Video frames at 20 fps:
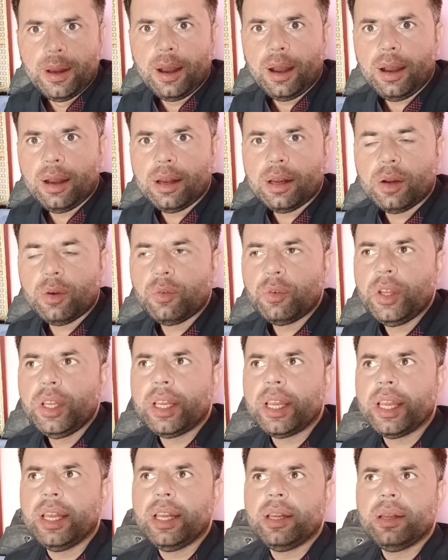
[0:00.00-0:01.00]
or we
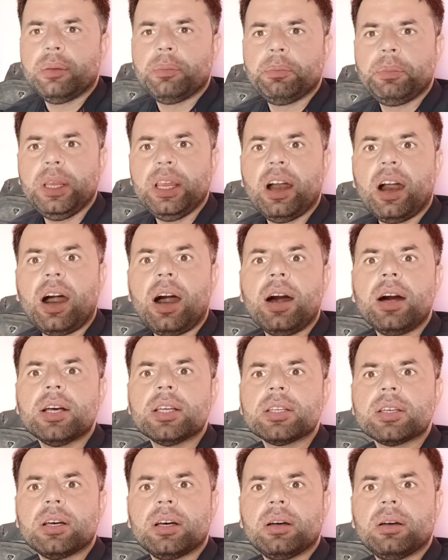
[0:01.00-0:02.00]
can be
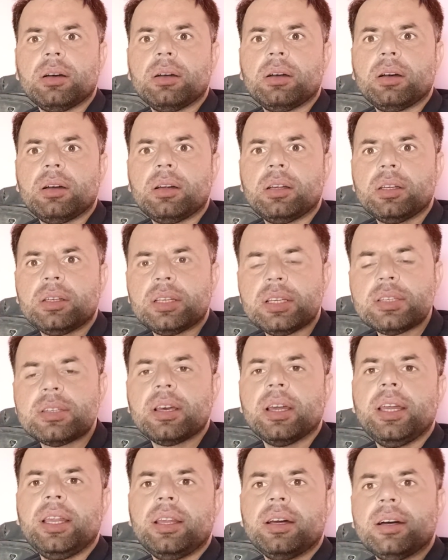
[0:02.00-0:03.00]

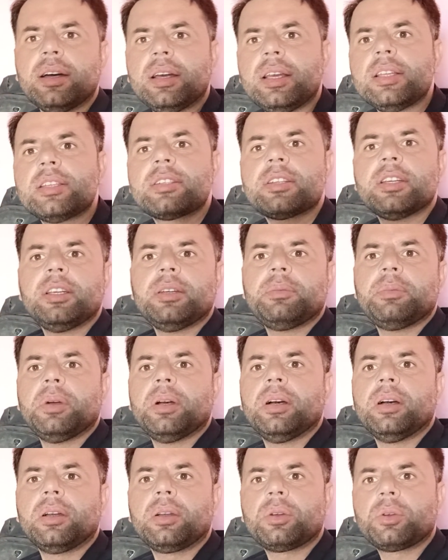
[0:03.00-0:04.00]
design a state
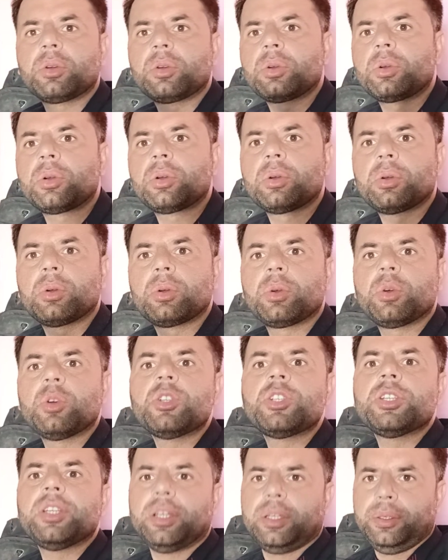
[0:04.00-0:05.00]

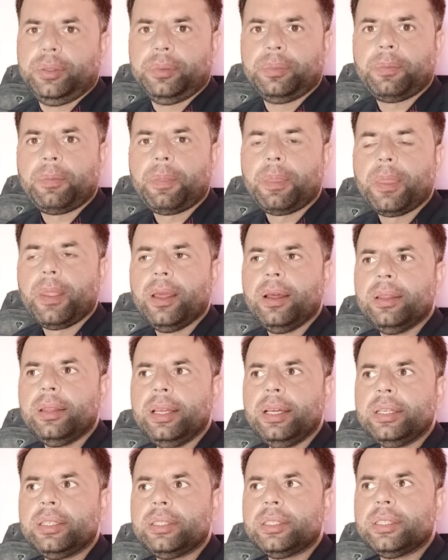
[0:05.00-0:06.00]
question
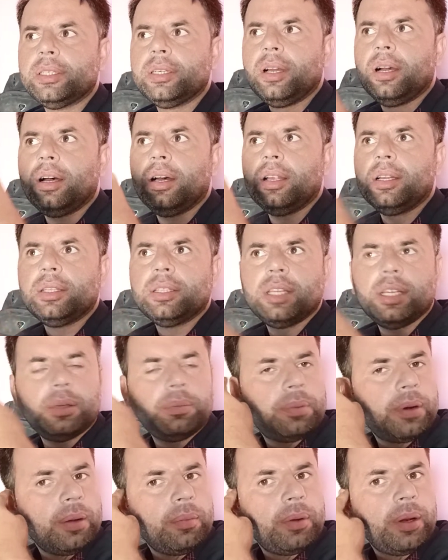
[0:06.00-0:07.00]
that on
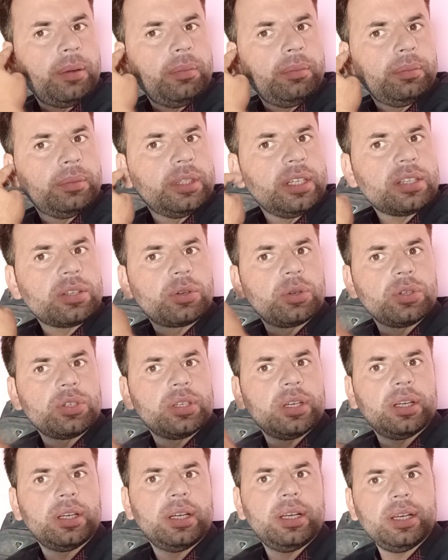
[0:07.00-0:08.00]
that problem, this
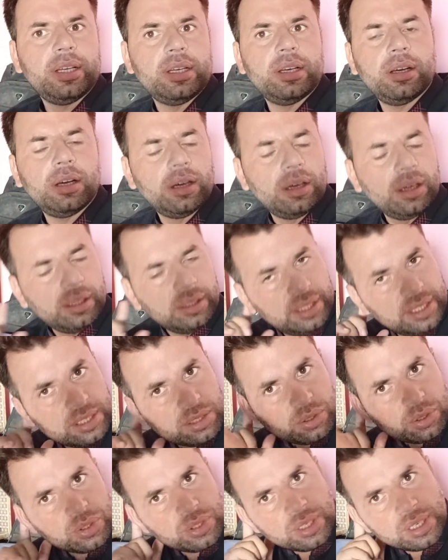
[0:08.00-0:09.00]
question these
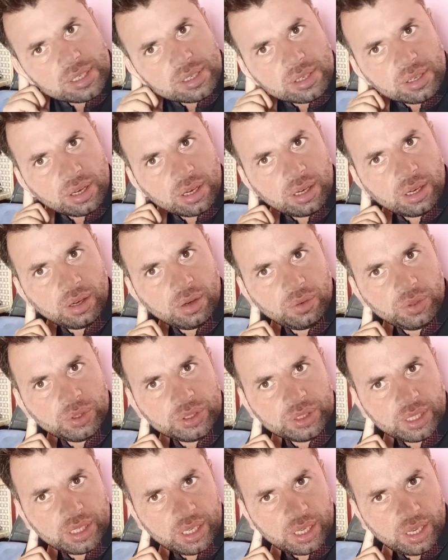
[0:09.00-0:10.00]
questions are
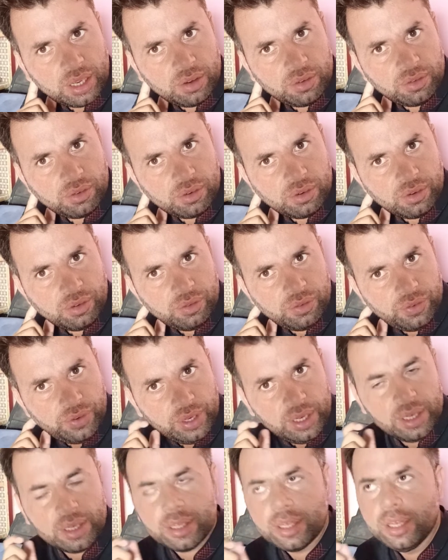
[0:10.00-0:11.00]
which I have
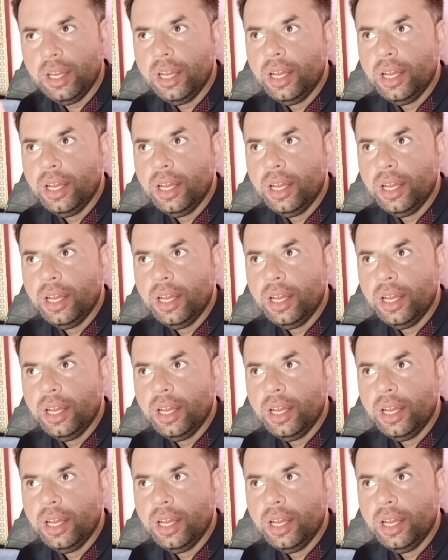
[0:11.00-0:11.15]
filled,